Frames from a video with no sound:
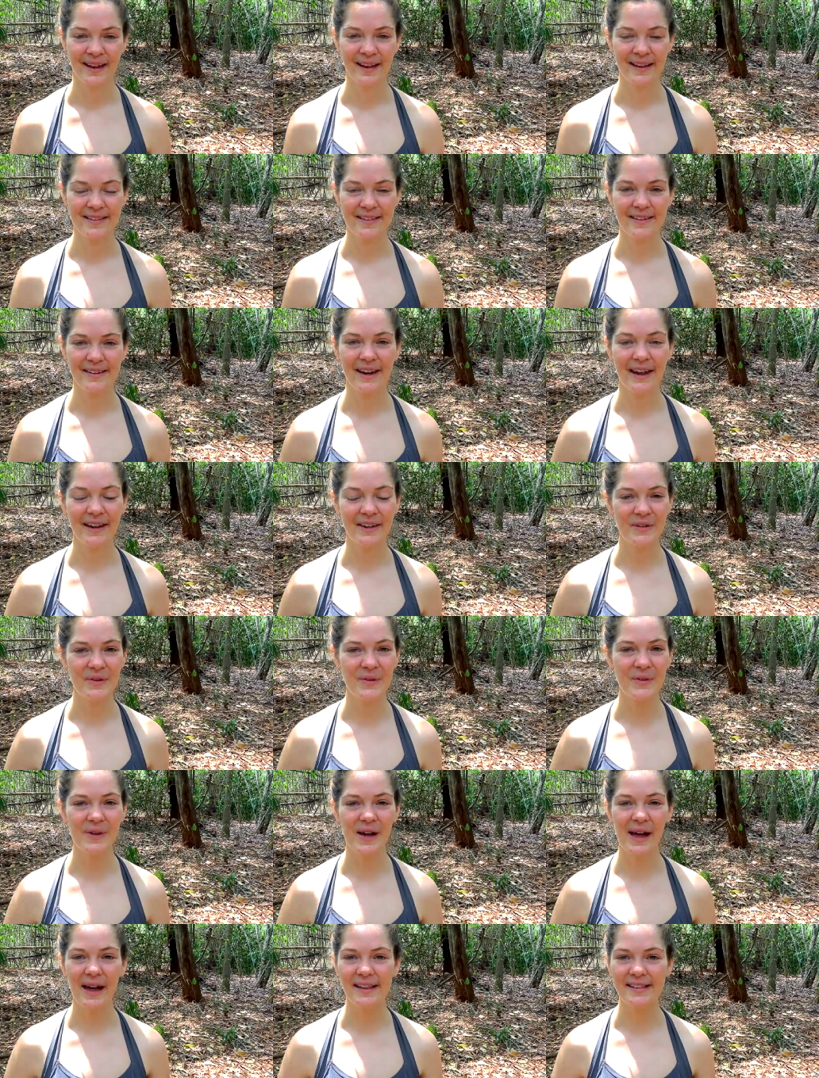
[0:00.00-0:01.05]
So let the
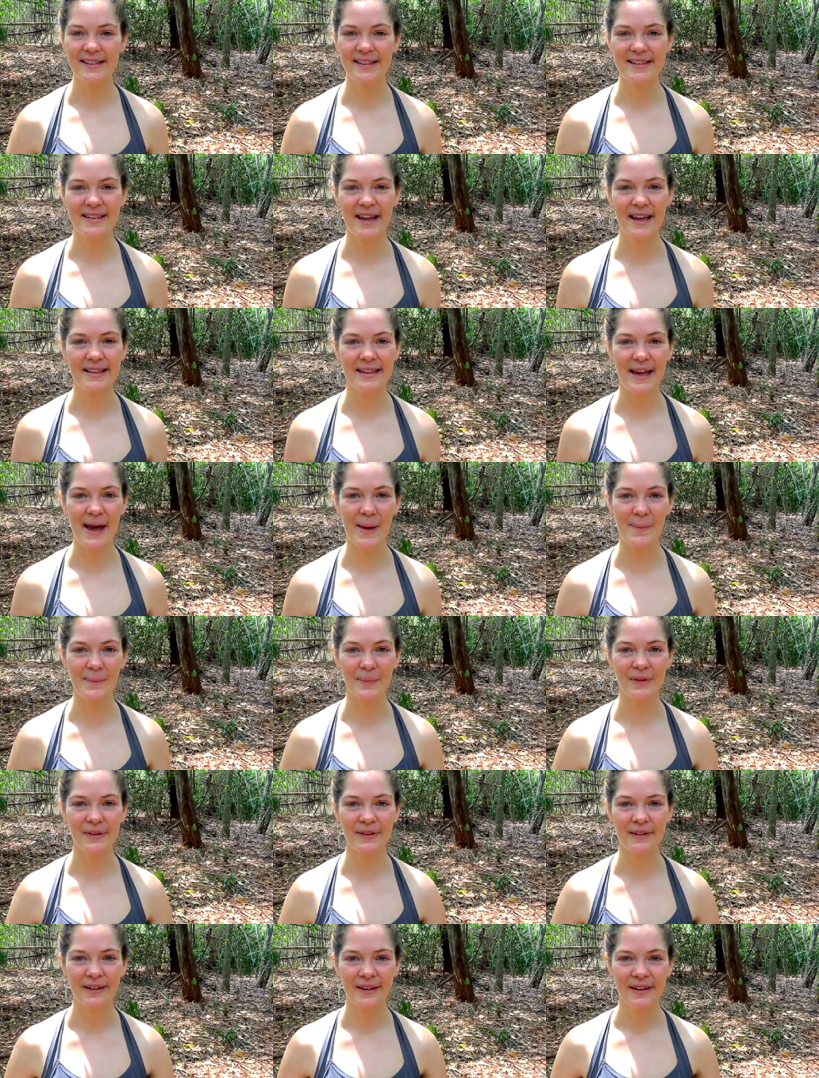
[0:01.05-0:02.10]
whole exercise
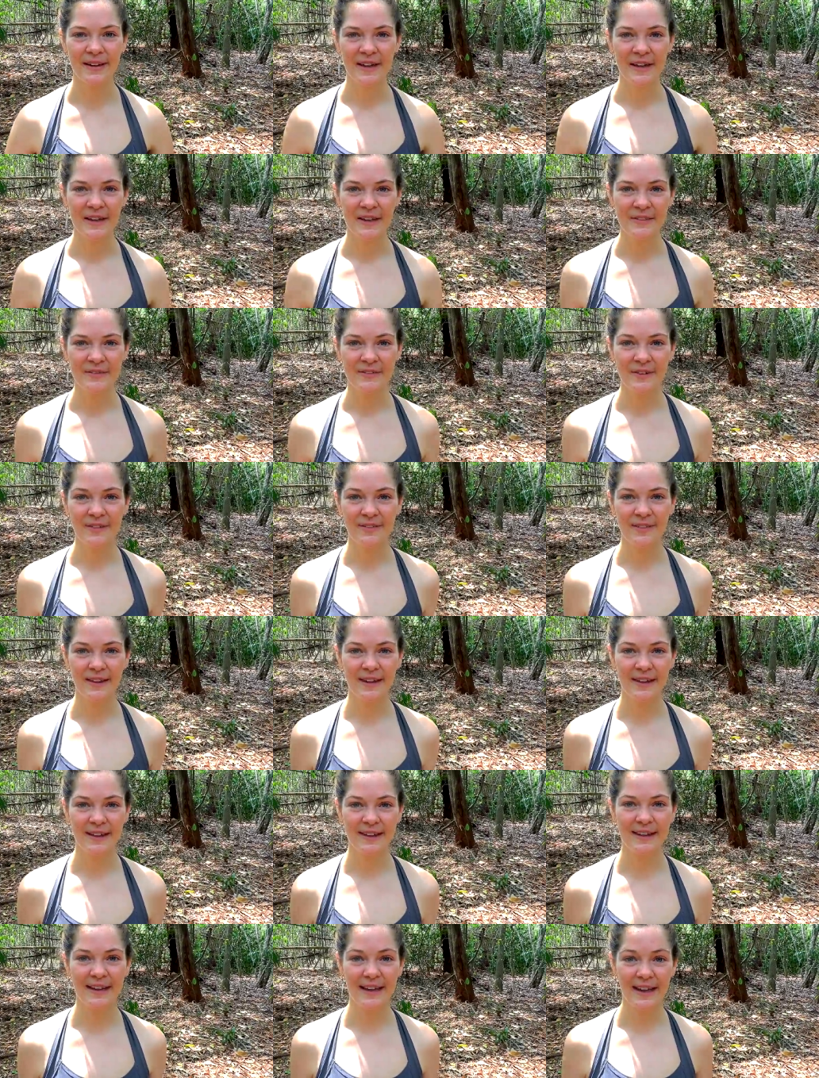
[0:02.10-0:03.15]
happen
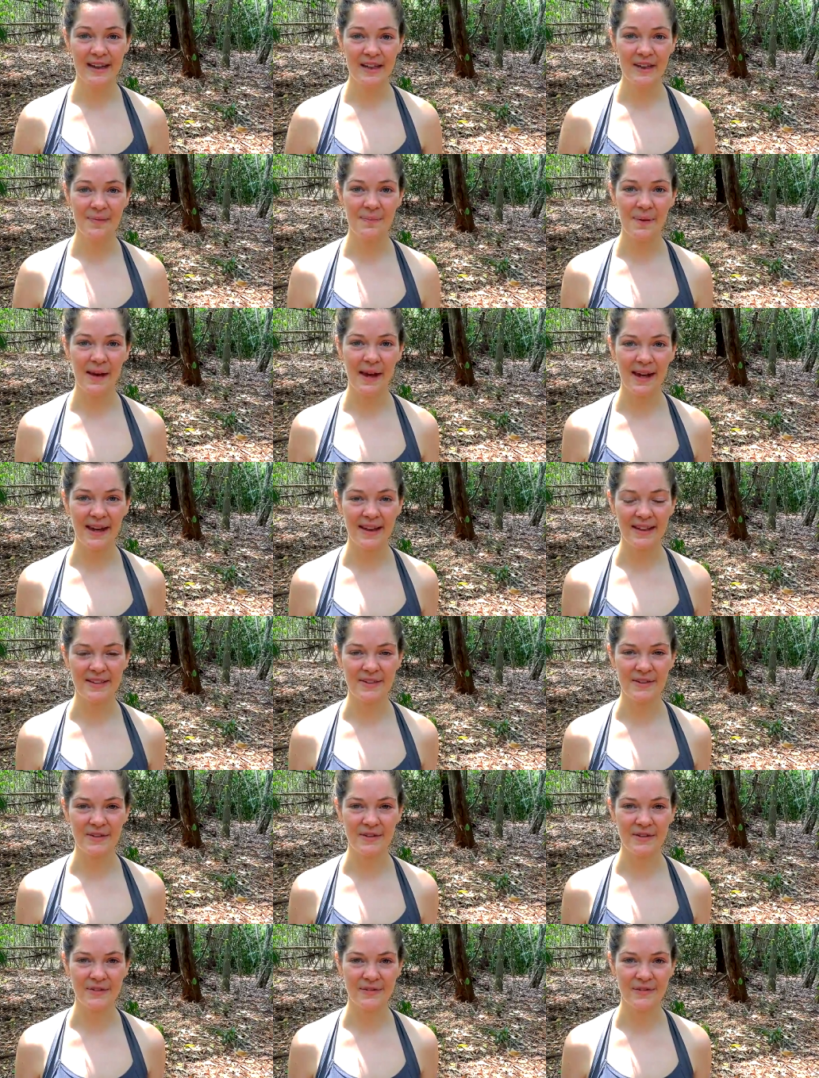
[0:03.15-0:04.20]
within a space
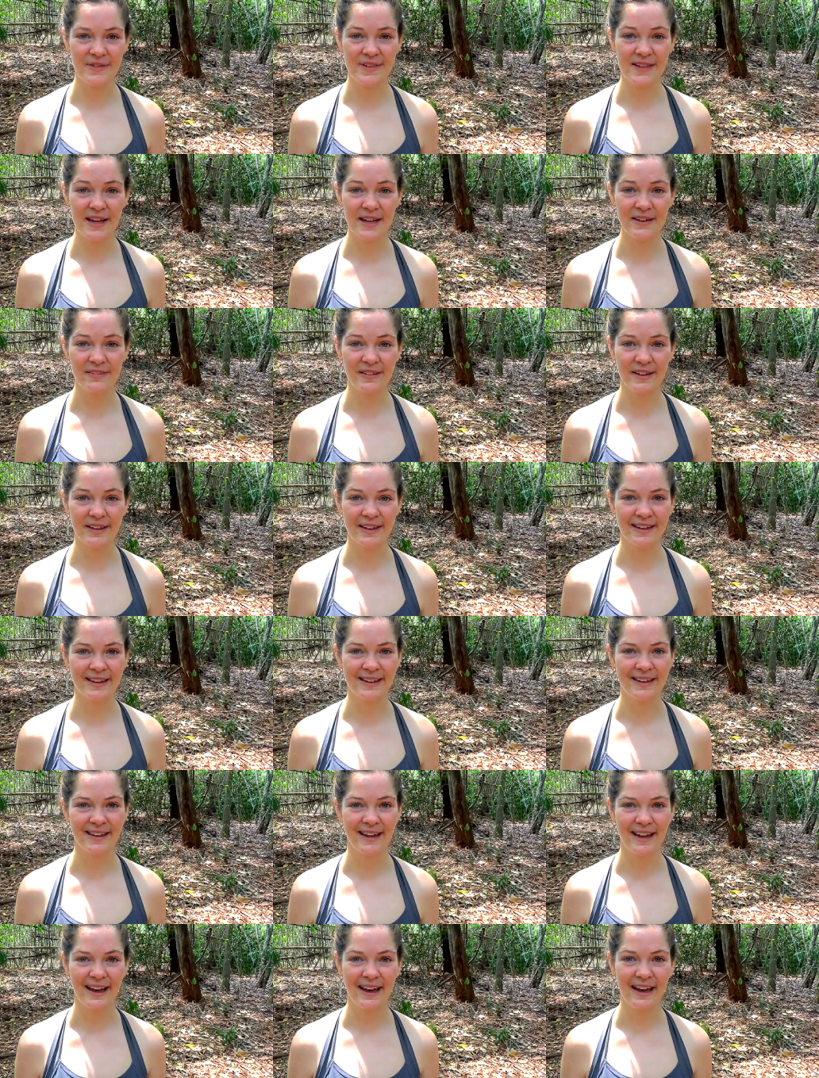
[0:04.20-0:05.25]
of safety
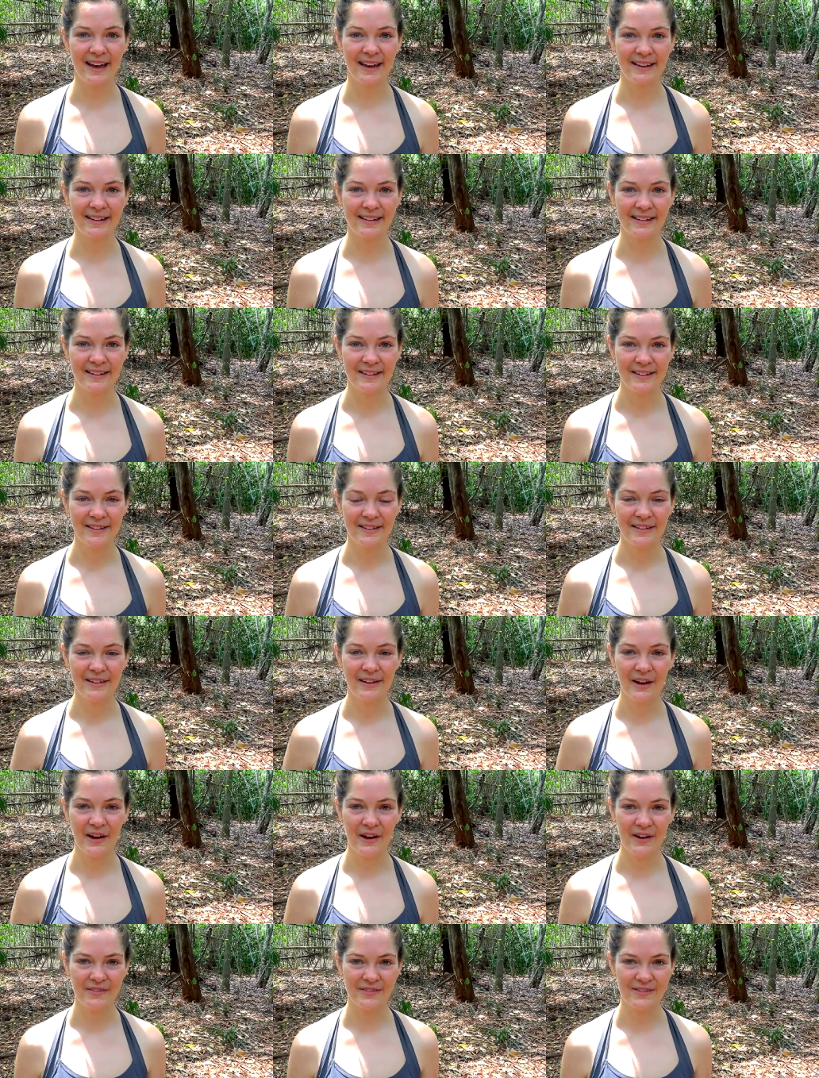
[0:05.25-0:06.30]
and
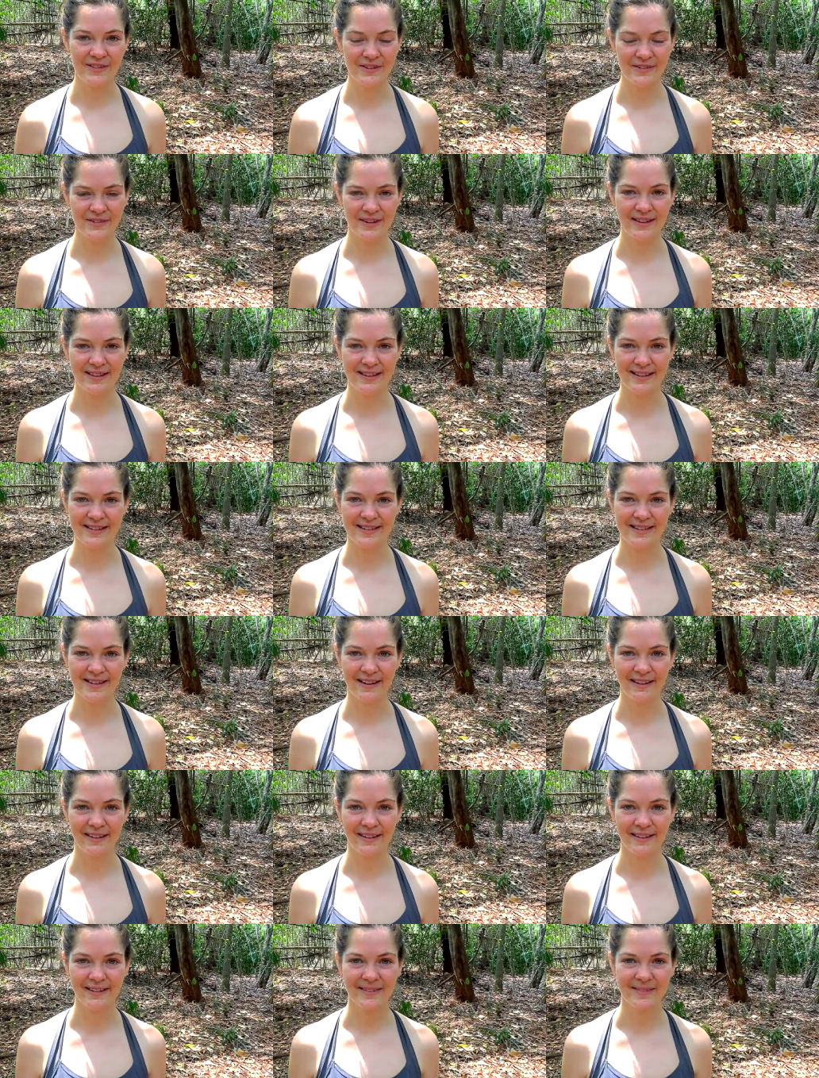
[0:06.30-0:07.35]
love towards each
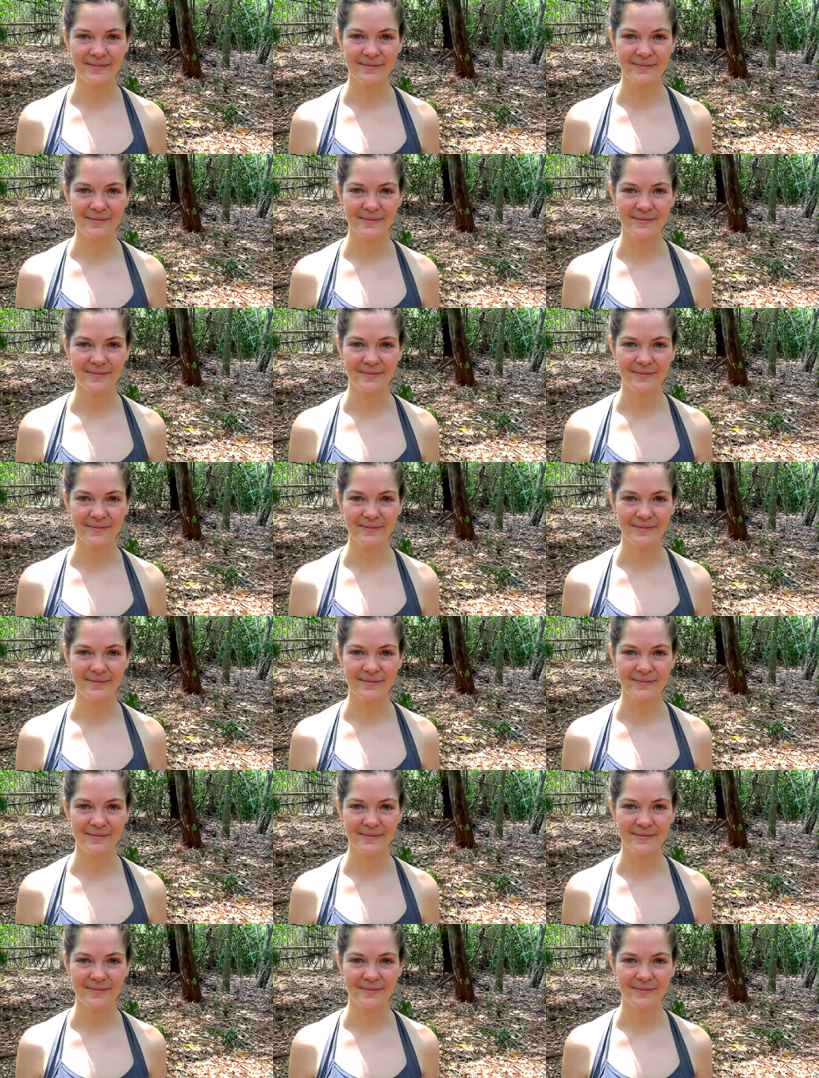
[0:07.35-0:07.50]
other.